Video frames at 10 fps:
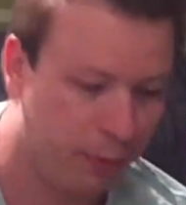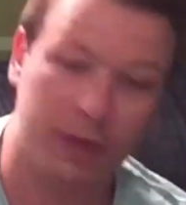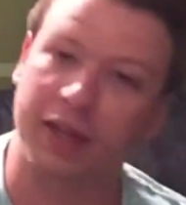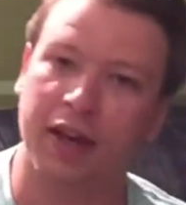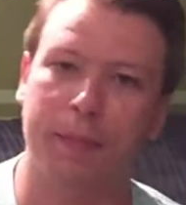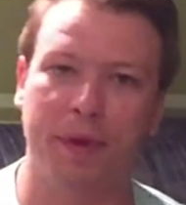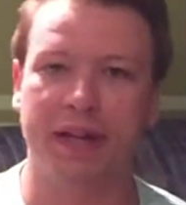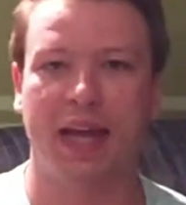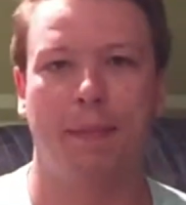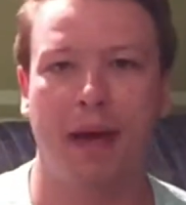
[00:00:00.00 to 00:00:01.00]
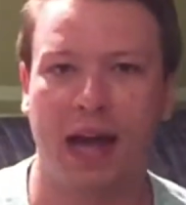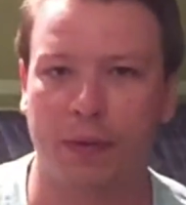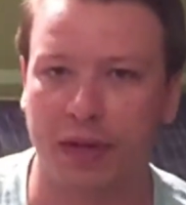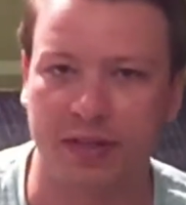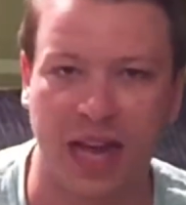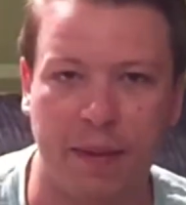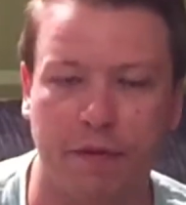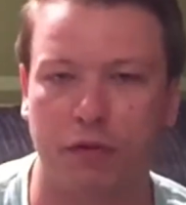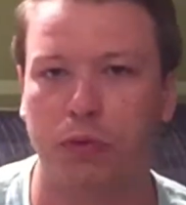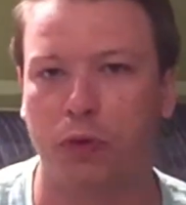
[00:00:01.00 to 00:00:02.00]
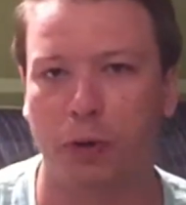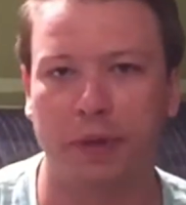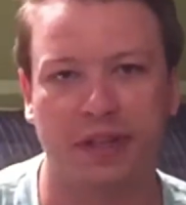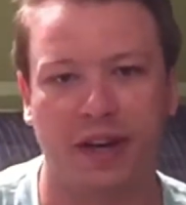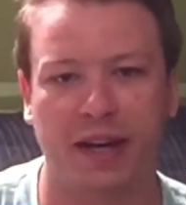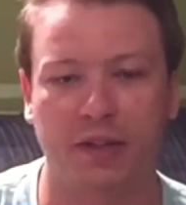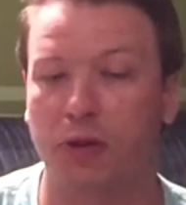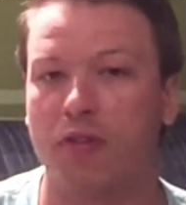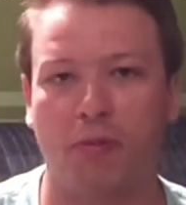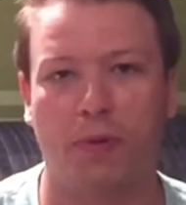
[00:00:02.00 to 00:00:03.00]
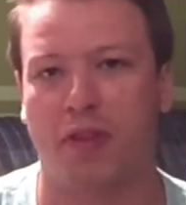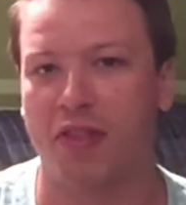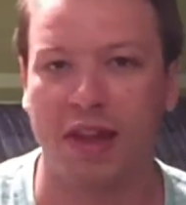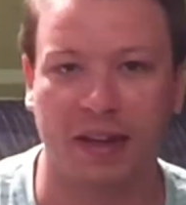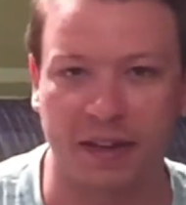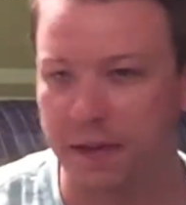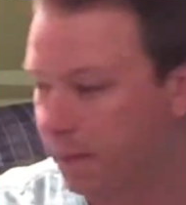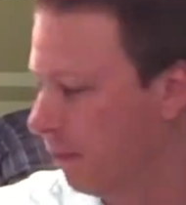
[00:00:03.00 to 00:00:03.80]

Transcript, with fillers: Really got to bring that back the time of Luc Robitaille. Those were sick.